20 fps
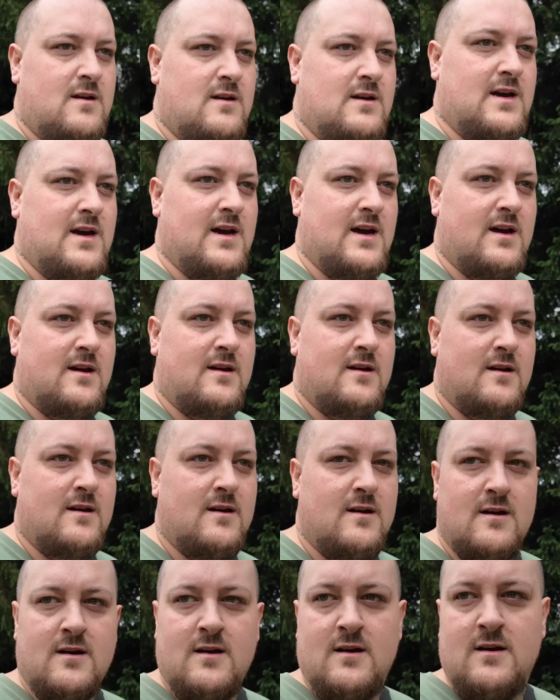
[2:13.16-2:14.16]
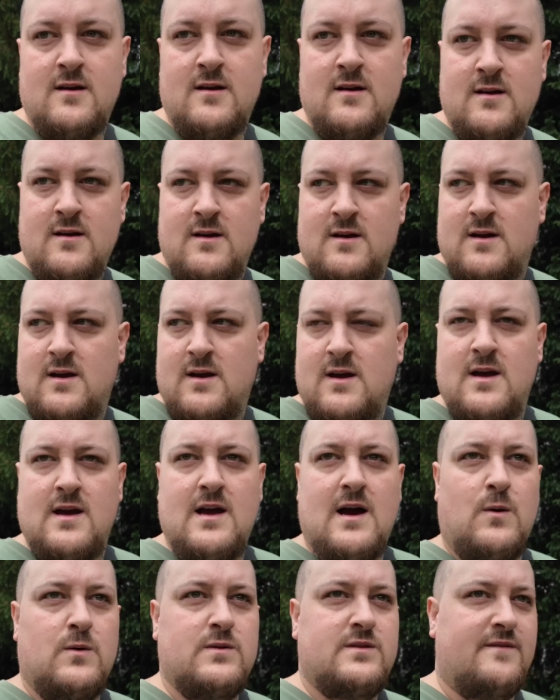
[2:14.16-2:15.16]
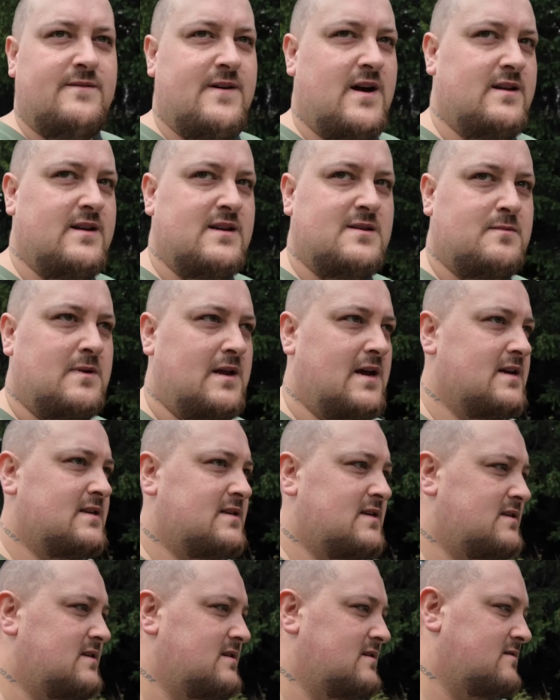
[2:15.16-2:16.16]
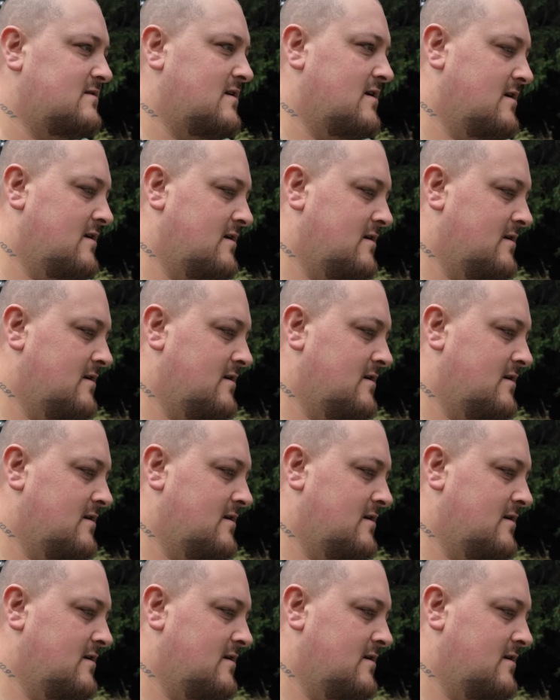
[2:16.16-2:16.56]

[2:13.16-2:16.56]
yeah, I want to find this place. It's